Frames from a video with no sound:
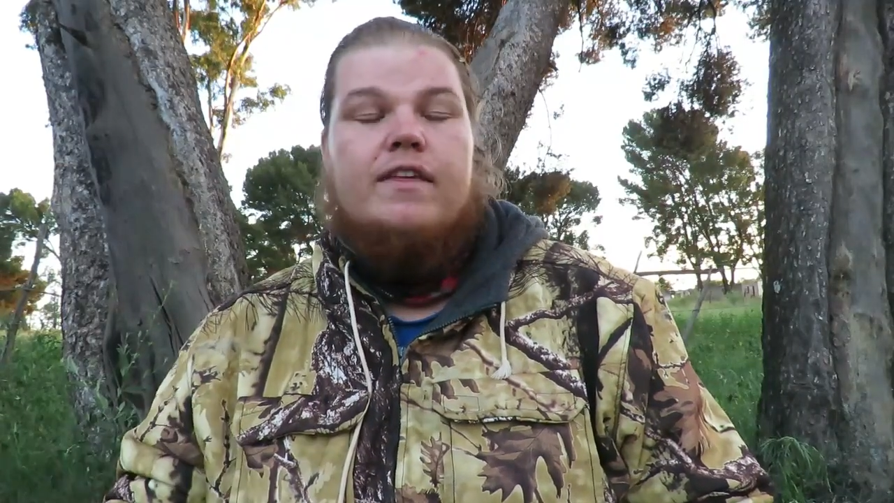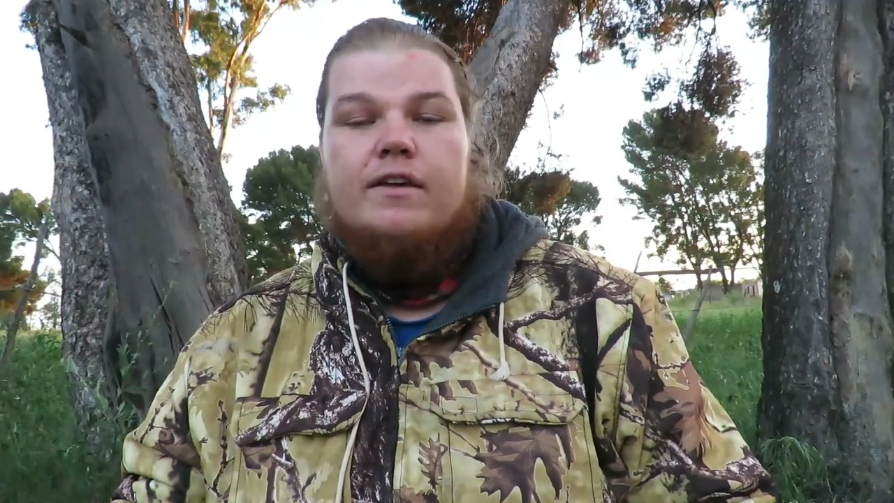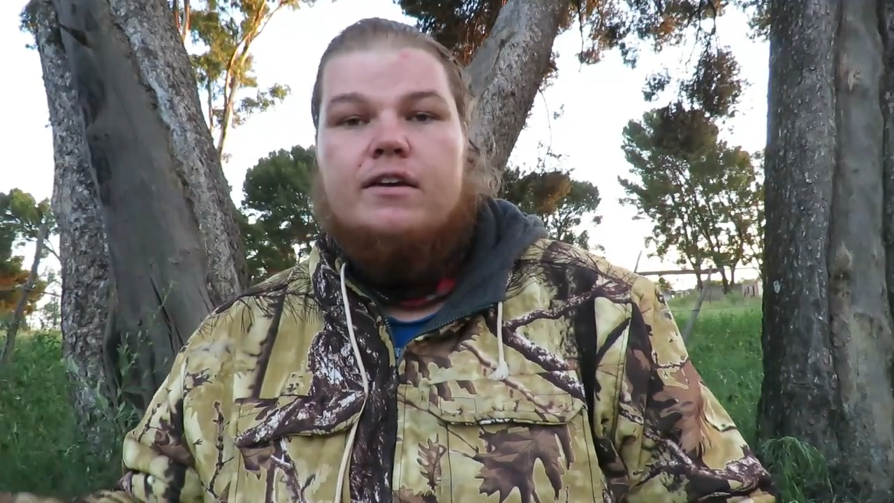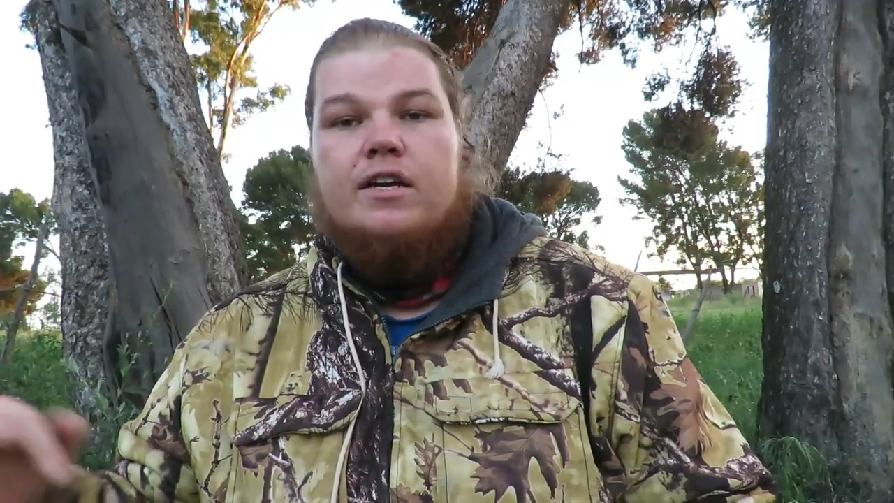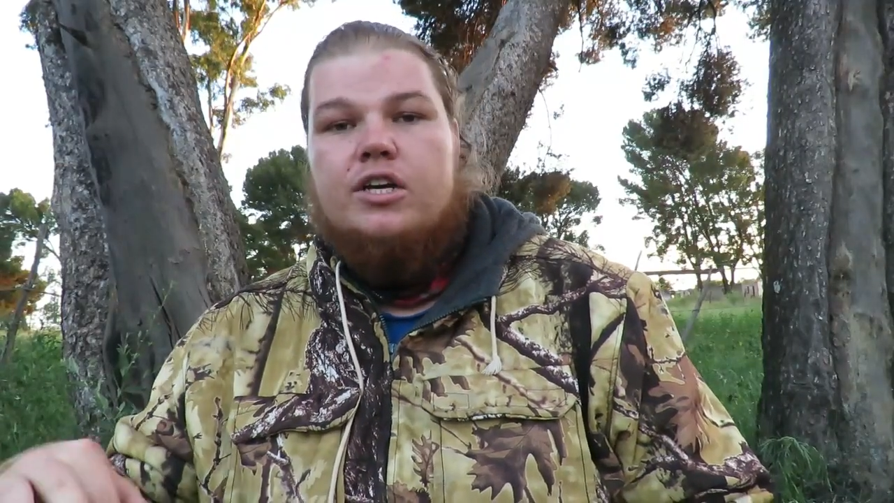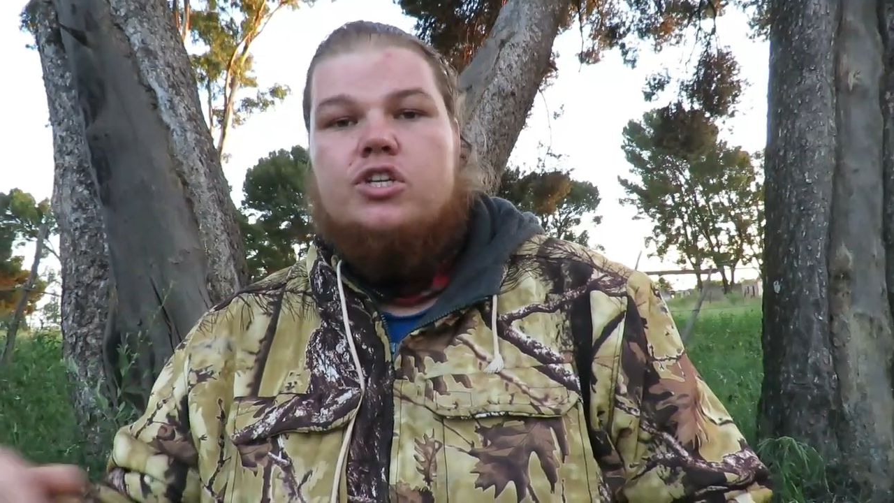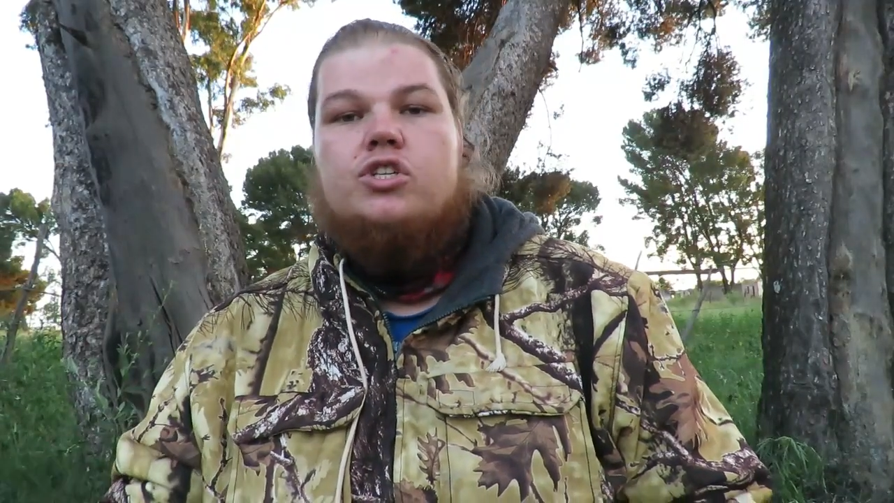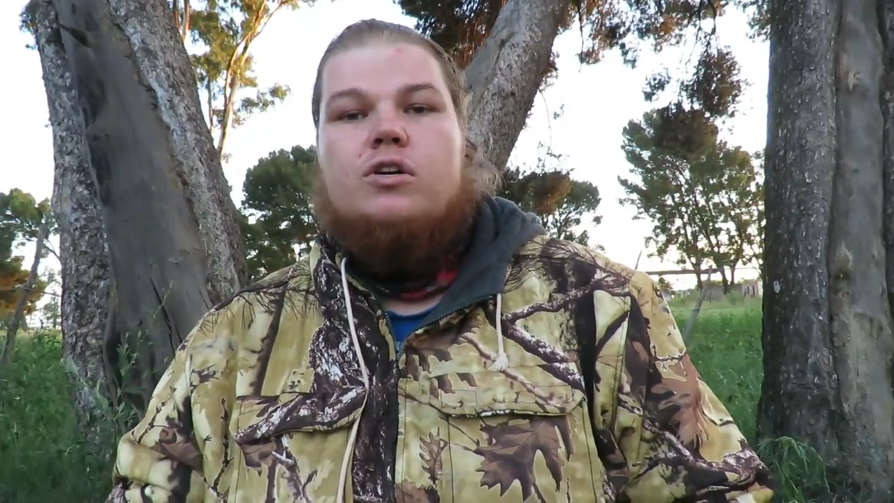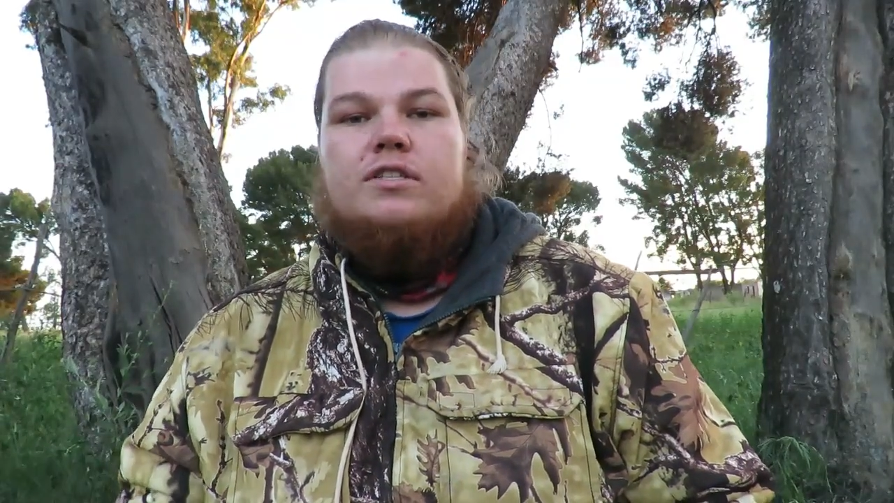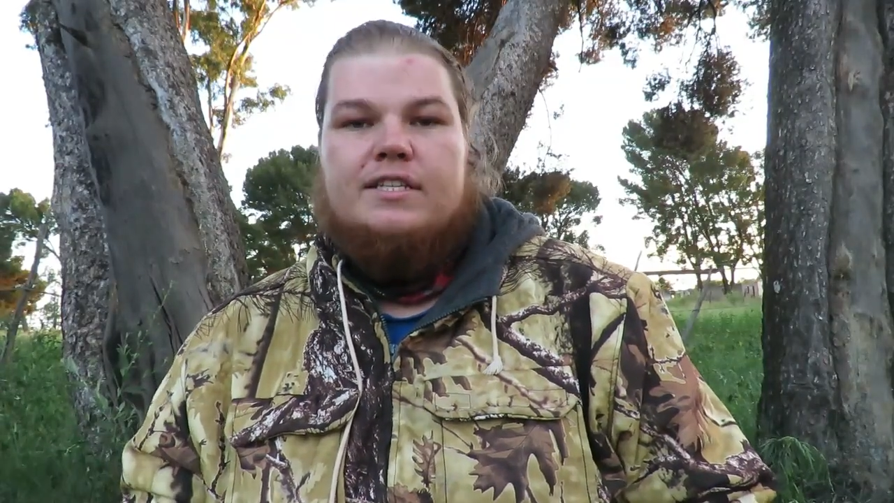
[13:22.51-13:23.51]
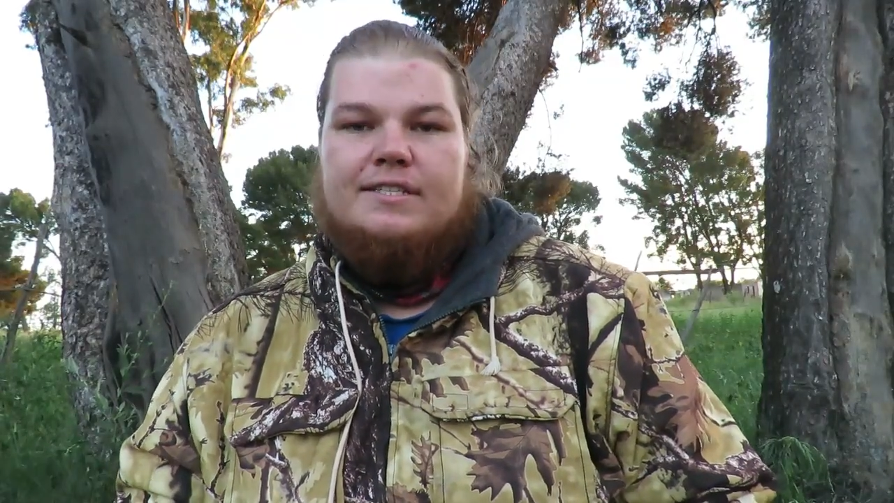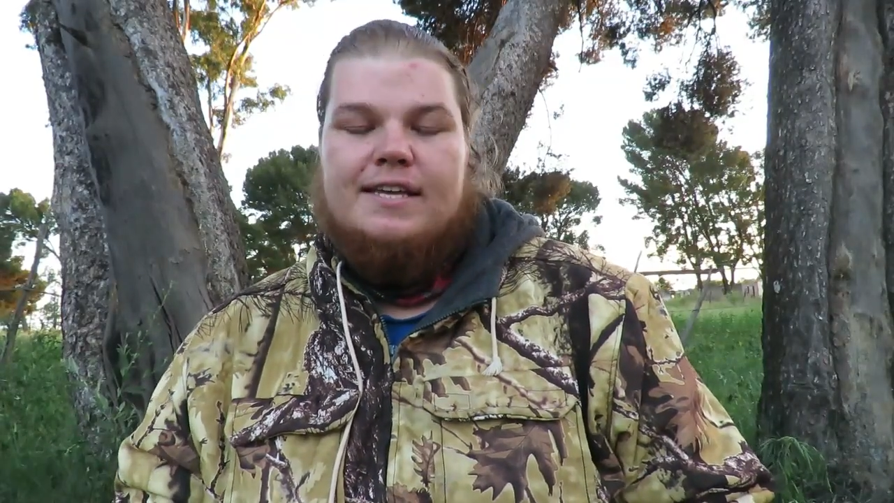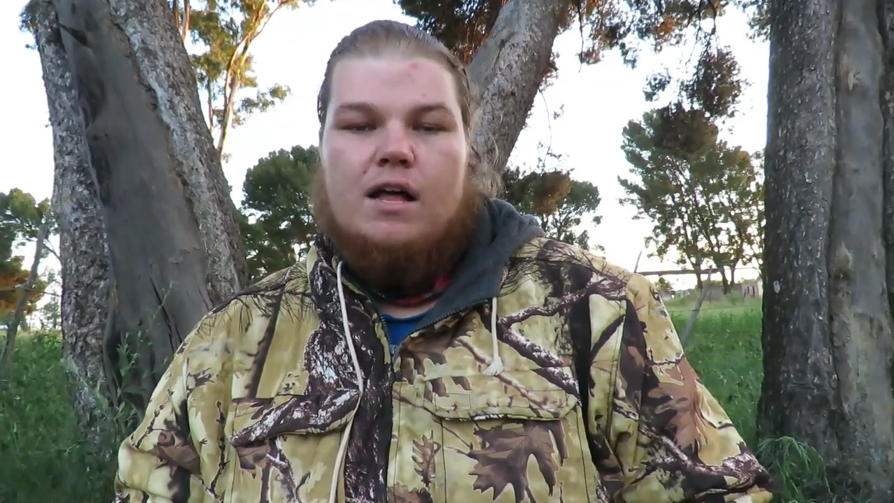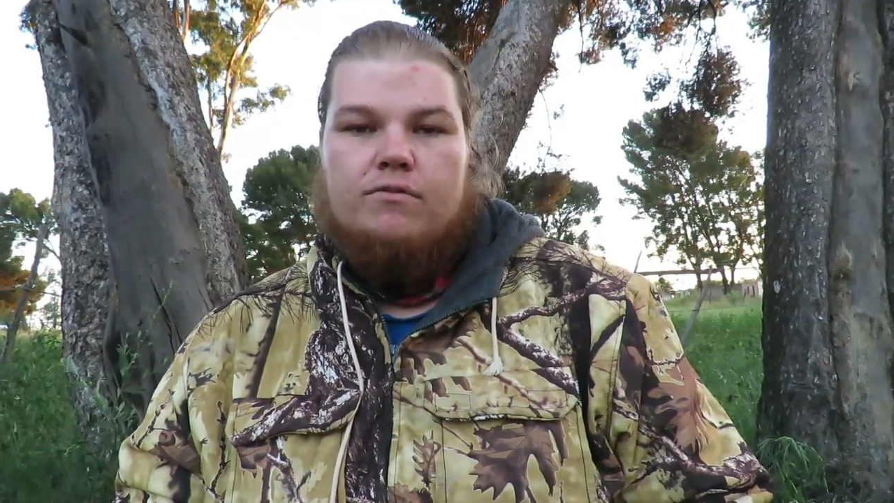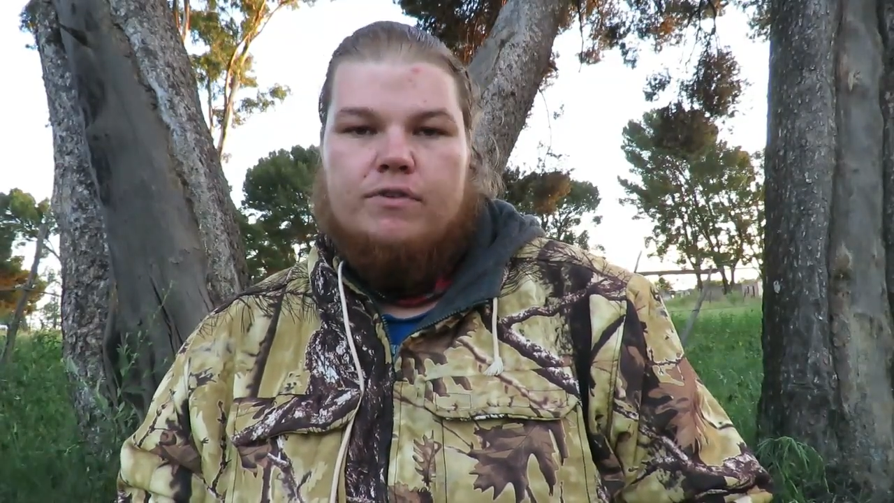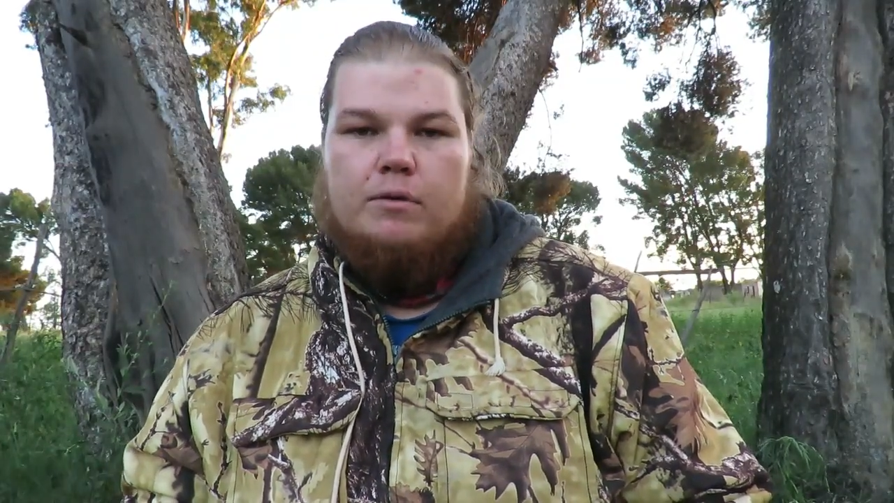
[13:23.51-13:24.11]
the shot itself.